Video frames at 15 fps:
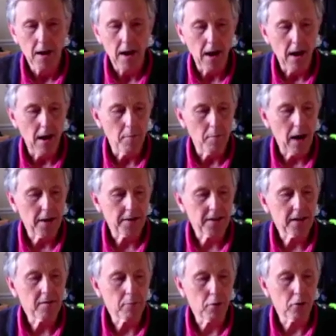I
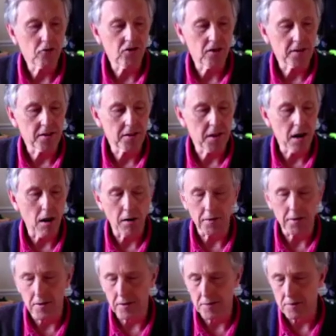didn't push it as hard
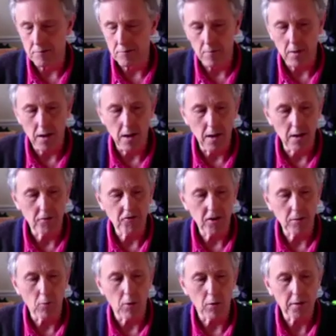as
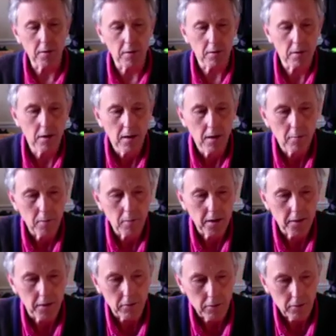Jean wanted me
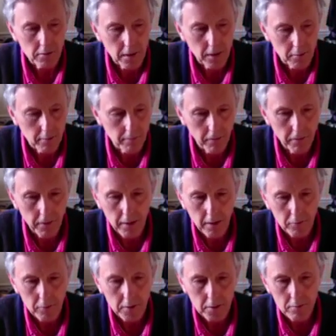to, because I didn't feel that
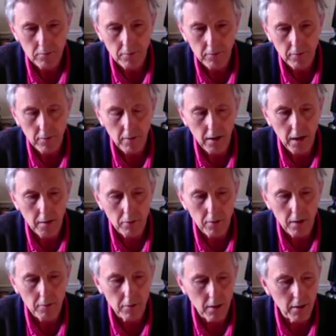was really
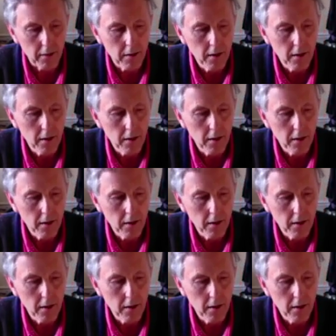appropriate.